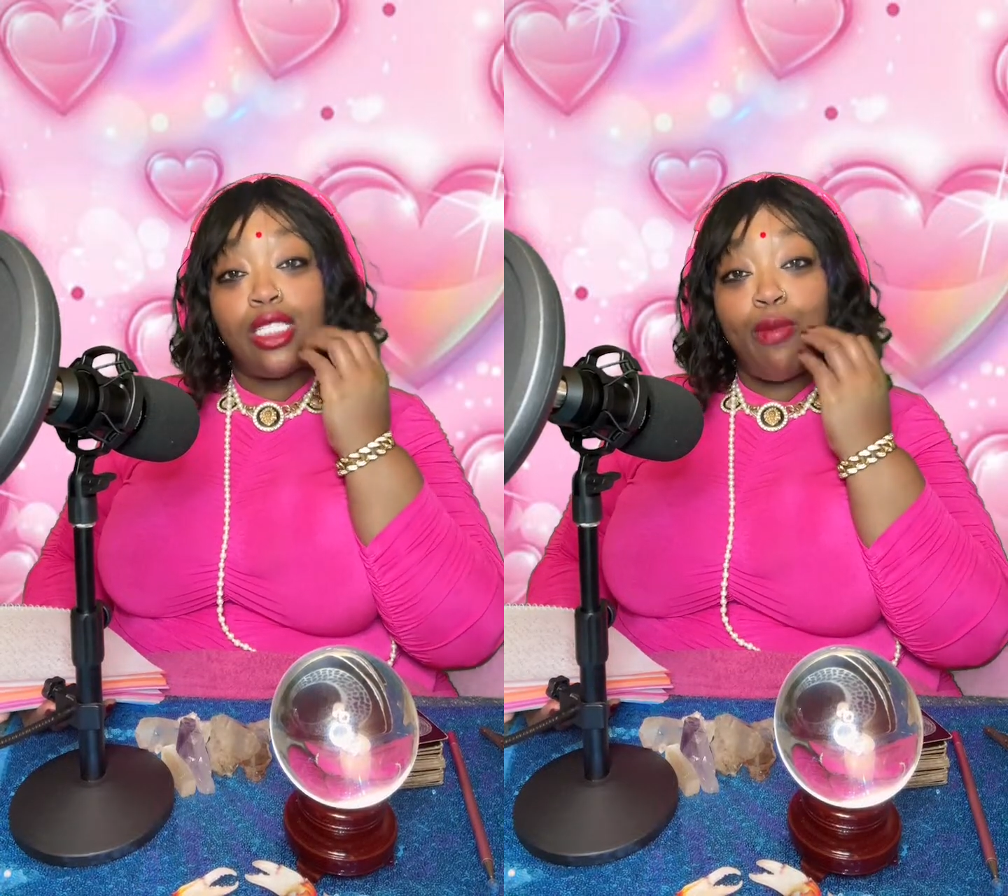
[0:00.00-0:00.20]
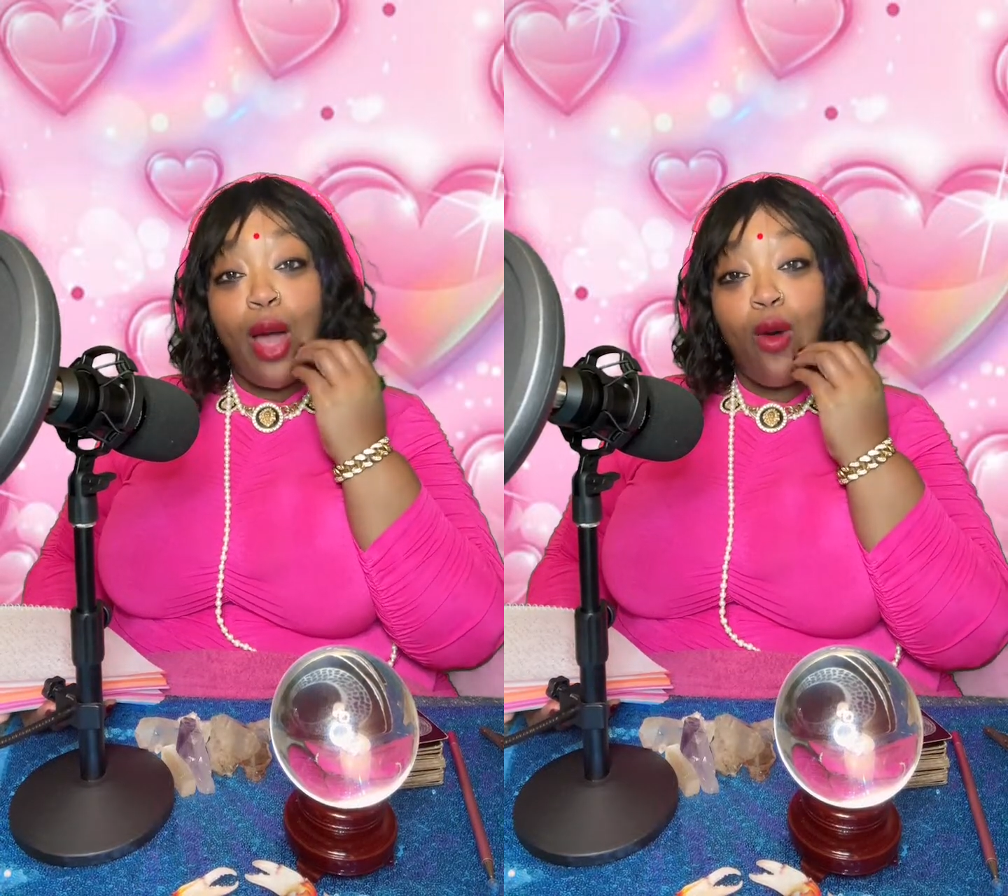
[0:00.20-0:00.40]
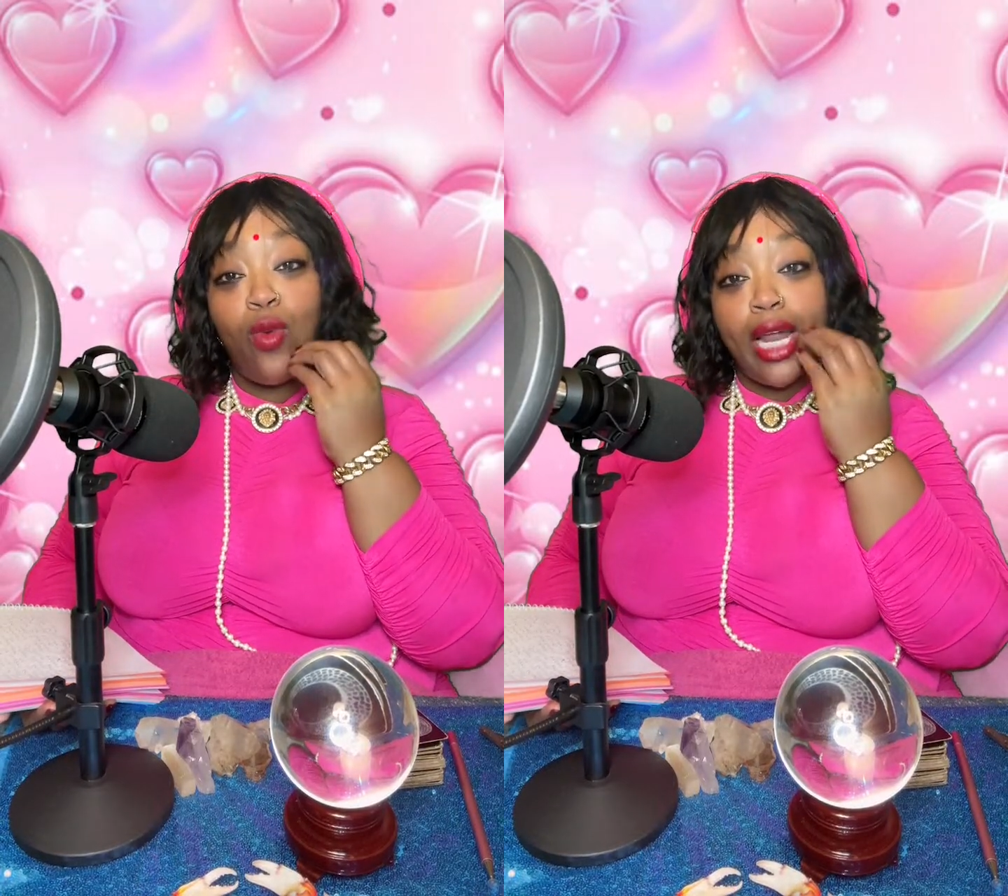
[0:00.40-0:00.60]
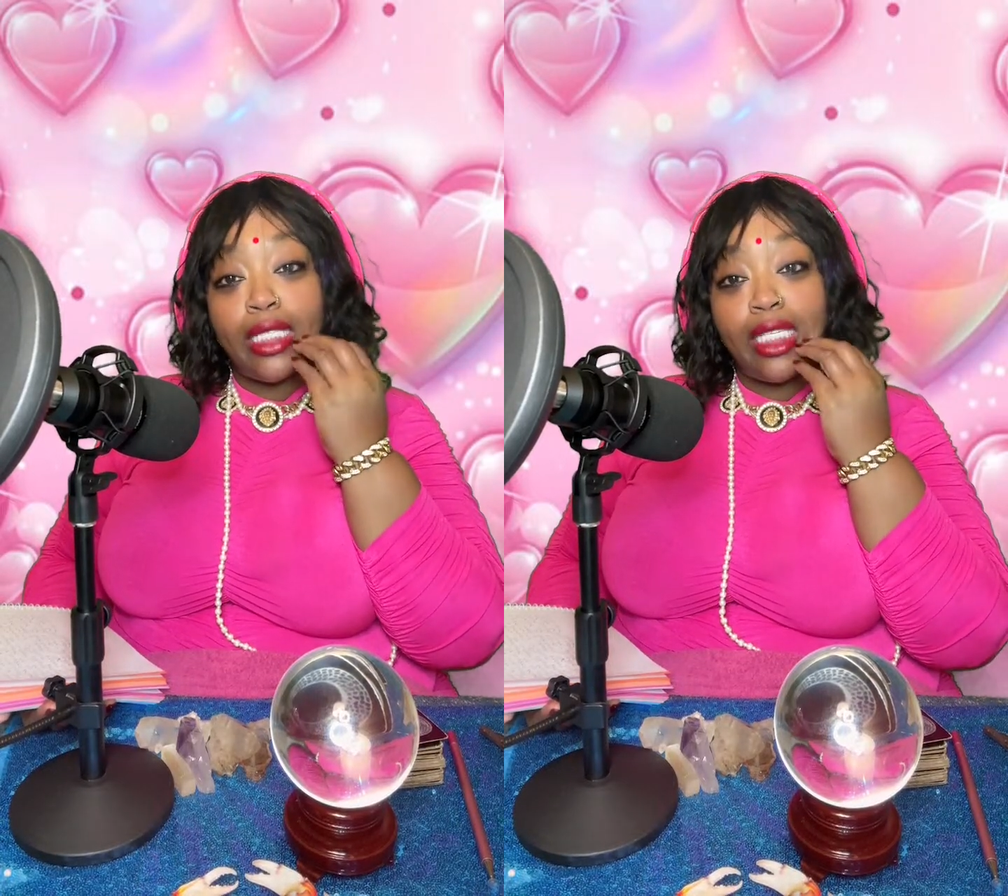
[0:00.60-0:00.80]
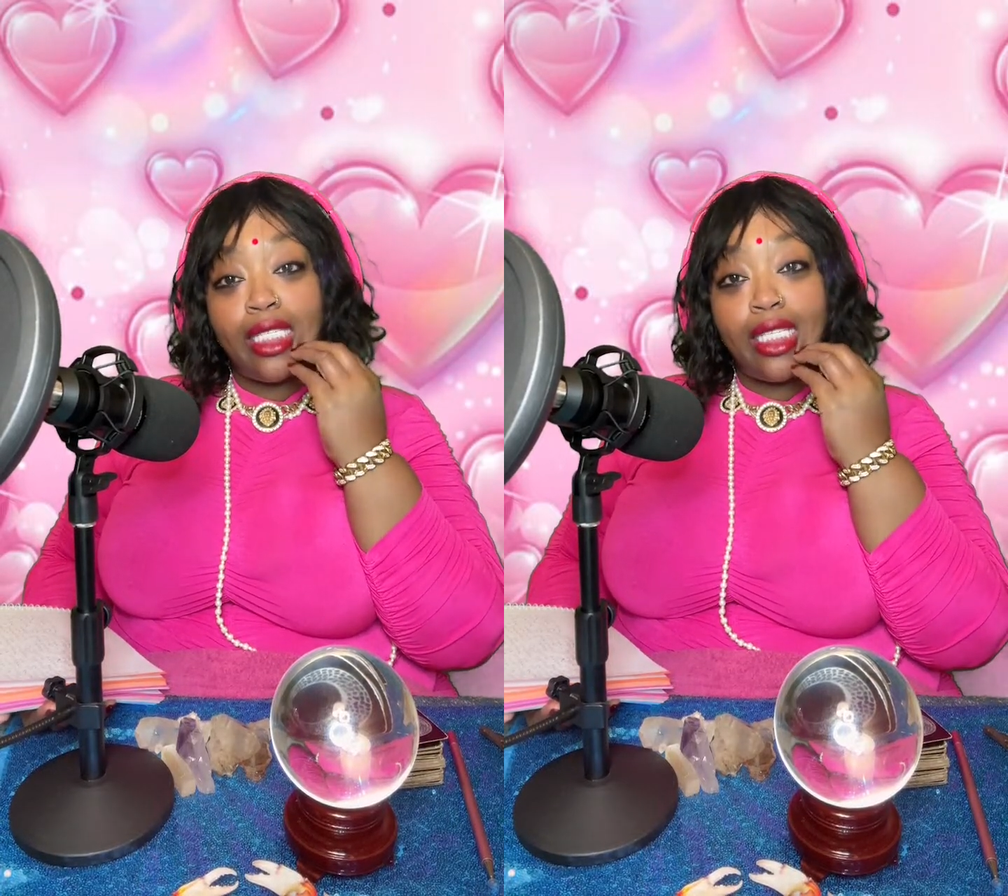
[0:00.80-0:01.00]
about what I
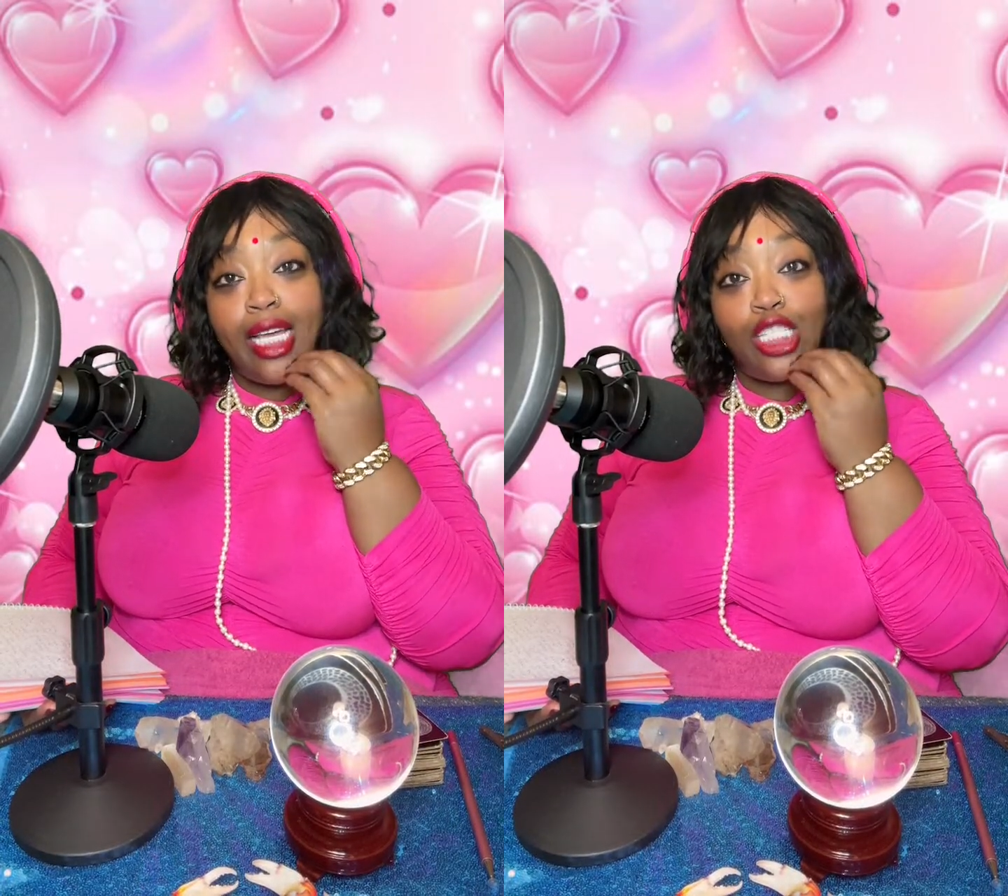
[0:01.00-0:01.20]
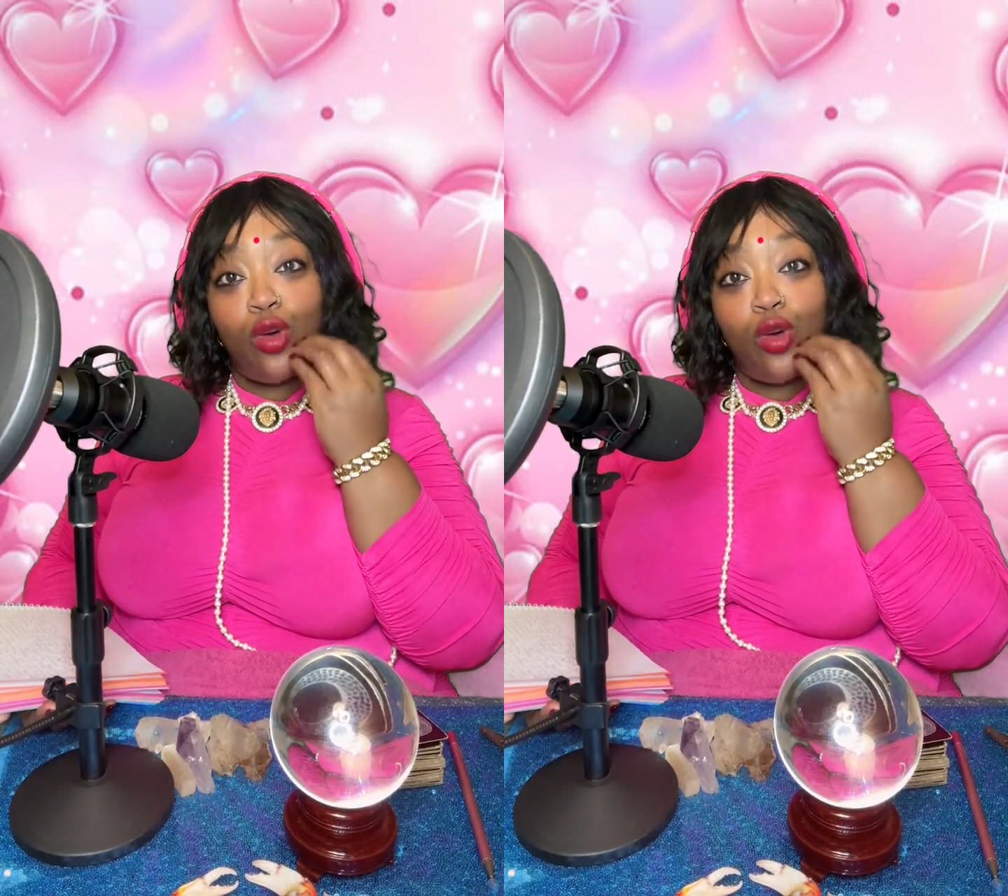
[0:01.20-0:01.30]
just said,